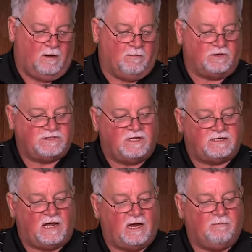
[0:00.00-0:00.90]
Most of the
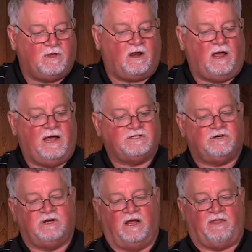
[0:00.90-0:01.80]
time, the clients are
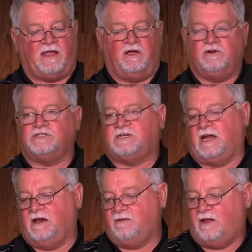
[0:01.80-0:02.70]
done. They
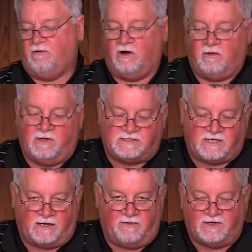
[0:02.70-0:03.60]
understand. They've already been
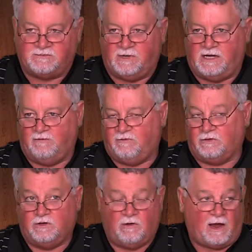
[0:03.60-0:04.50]
sitting in this meeting for
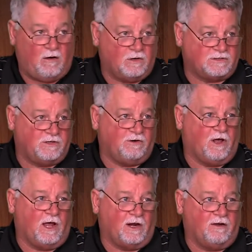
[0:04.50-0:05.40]
2 hours. They're
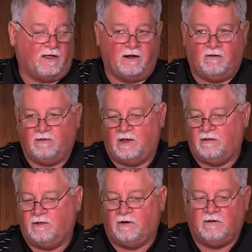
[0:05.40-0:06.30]
done.
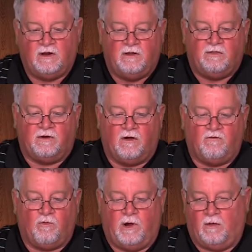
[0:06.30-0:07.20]
They're
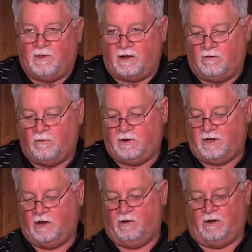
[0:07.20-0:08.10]
overwhelmed. They don't want to
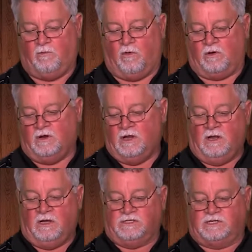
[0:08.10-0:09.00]
know anymore.
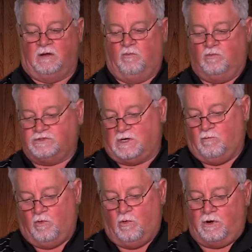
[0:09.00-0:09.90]
Some
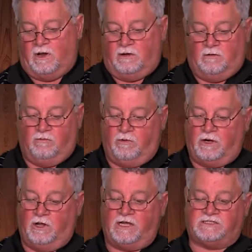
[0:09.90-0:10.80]
will want to
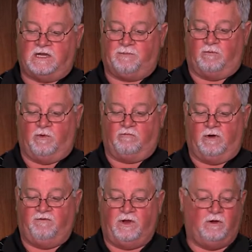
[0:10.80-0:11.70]
look at something, want to
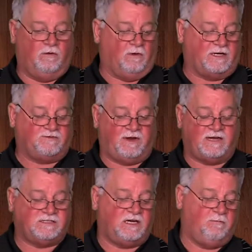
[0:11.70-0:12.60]
review
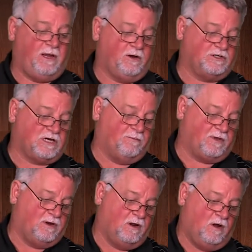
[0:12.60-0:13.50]
HVAC bid or
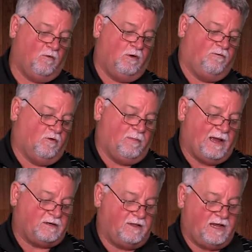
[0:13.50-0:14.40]
something. We fall
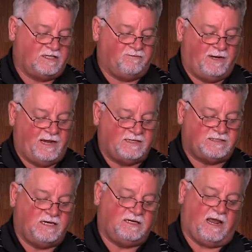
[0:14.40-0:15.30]
back to the
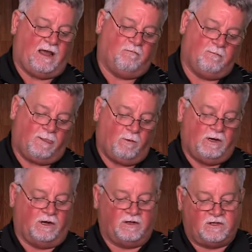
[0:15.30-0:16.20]
HVAC tab. We
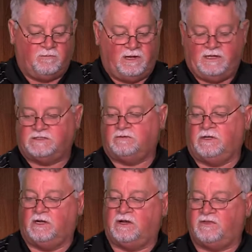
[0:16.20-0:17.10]
look at the bids. We
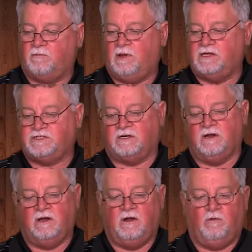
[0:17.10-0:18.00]
look at the budget.
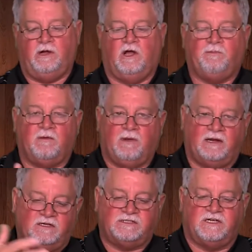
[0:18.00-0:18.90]
We help them
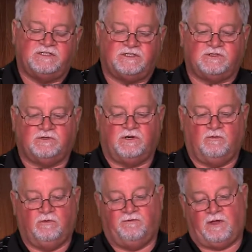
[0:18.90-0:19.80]
make decisions,
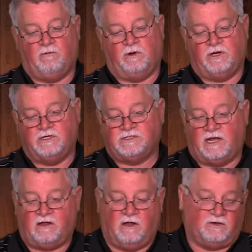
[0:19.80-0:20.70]
if they want to use
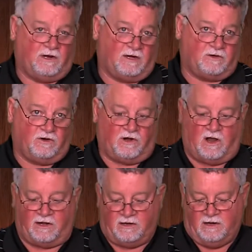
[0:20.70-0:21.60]
that contractor or
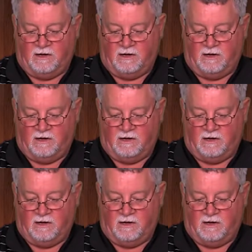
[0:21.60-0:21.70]
not.